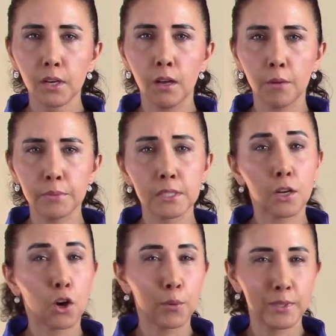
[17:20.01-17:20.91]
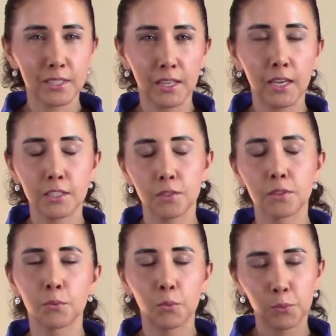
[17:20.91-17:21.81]
It's not always the case though.
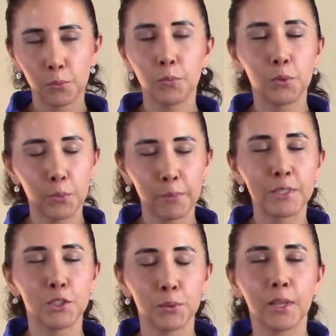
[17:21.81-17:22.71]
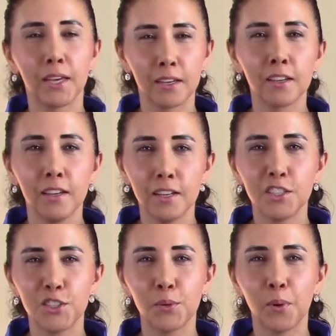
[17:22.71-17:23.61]
Some wood women do like
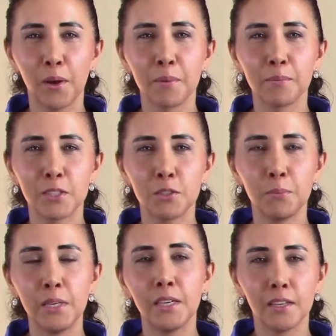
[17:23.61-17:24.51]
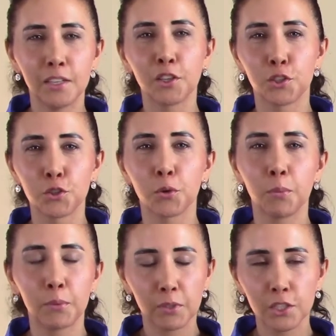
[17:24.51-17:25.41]
to be in control,
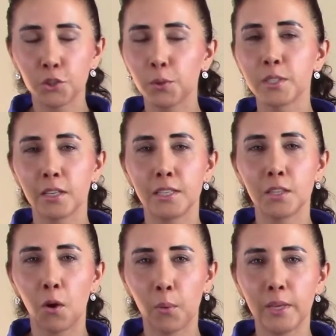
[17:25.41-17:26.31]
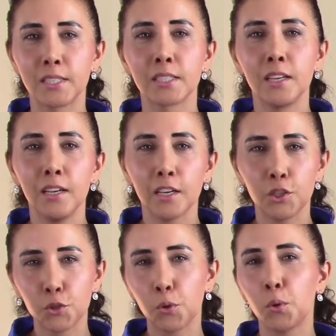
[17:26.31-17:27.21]
but control is always
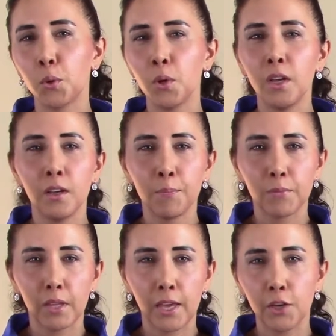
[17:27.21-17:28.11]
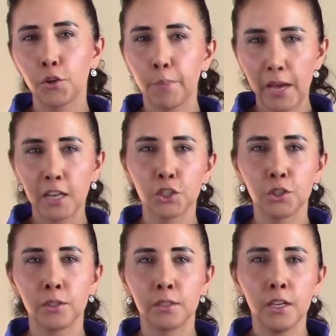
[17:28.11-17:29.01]
control, anger,
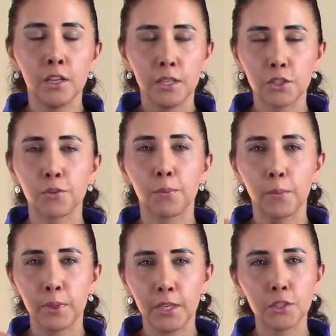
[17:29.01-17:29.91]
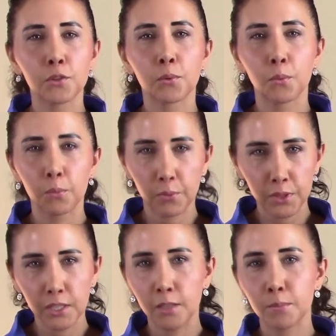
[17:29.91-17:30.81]
passion. These are
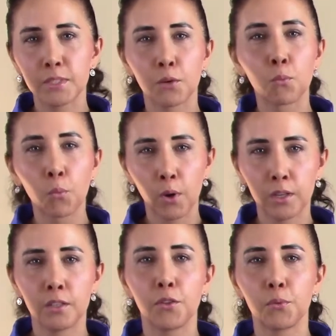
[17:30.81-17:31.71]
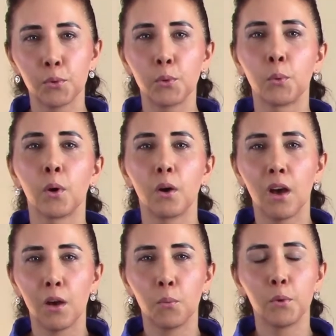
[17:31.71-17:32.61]
themes that run through
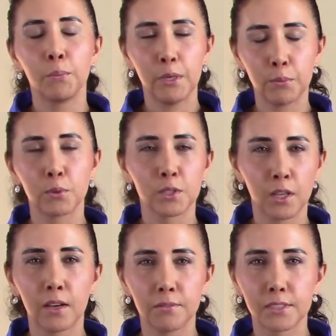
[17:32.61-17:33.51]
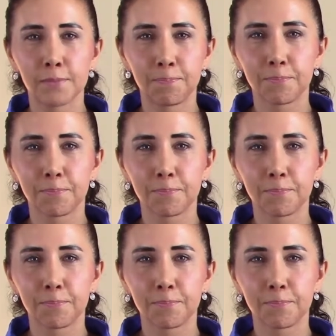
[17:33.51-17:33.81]
wood people's lives.